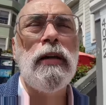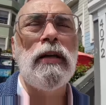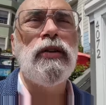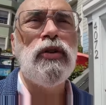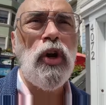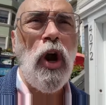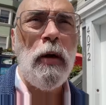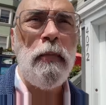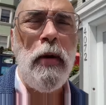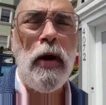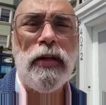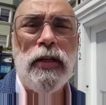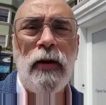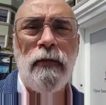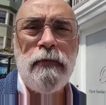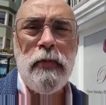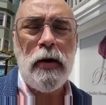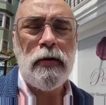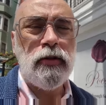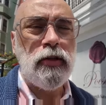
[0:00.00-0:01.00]
Starbucks
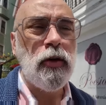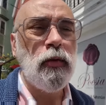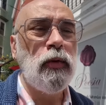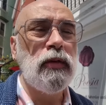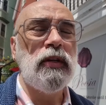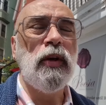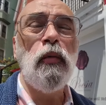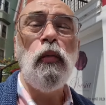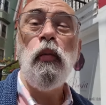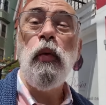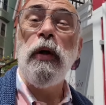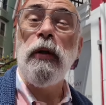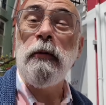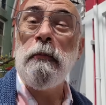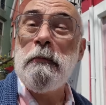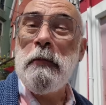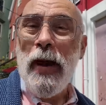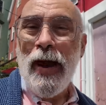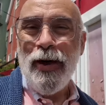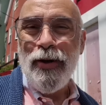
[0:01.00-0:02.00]
I've been to is in
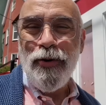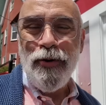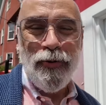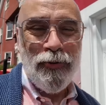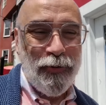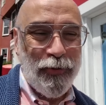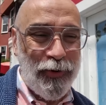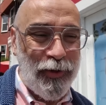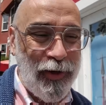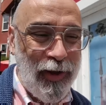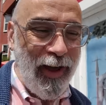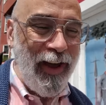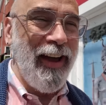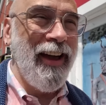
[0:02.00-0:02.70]
Wilton Manors